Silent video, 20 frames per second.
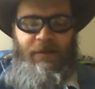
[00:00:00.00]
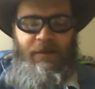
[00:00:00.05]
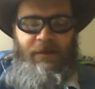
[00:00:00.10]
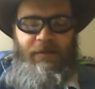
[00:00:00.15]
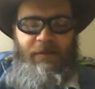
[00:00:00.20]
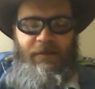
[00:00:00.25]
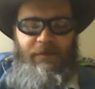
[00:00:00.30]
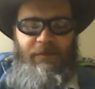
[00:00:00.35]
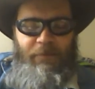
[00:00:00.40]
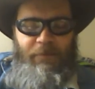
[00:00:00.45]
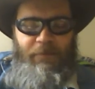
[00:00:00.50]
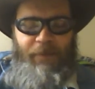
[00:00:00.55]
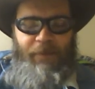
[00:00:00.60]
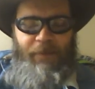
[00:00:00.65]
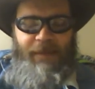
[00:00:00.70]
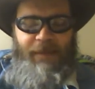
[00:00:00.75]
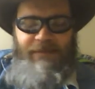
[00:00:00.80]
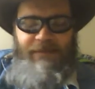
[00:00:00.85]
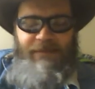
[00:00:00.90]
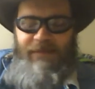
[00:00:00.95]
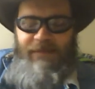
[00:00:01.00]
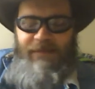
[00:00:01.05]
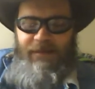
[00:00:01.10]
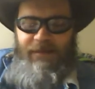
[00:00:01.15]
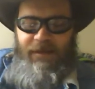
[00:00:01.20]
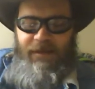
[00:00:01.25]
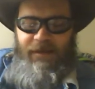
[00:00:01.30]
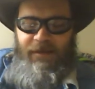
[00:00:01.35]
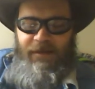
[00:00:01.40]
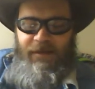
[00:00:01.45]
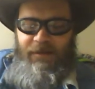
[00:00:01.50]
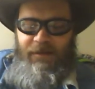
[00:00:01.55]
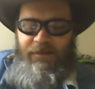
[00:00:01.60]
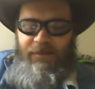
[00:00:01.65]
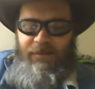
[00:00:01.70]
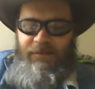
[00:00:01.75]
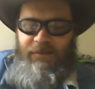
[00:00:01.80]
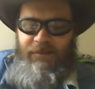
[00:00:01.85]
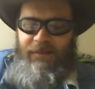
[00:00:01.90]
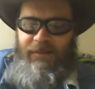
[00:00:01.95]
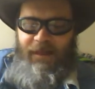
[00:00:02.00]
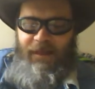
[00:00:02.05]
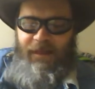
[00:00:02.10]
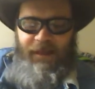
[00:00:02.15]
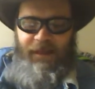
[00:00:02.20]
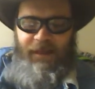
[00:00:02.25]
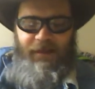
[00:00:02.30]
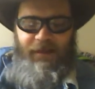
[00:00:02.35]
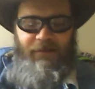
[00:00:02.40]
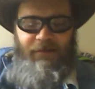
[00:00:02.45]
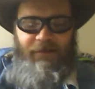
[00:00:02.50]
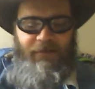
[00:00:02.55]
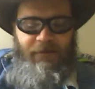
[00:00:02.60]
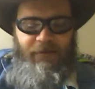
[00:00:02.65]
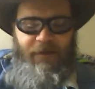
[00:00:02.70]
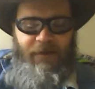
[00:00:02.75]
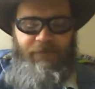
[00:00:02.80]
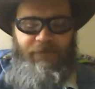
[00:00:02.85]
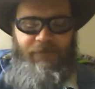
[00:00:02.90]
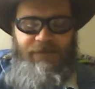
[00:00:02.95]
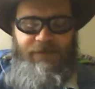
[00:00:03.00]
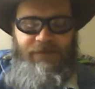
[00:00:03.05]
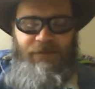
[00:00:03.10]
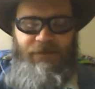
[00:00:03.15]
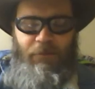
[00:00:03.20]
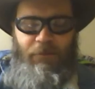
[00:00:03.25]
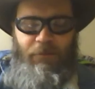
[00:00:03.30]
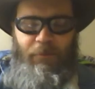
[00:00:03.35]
the basic thing of this whole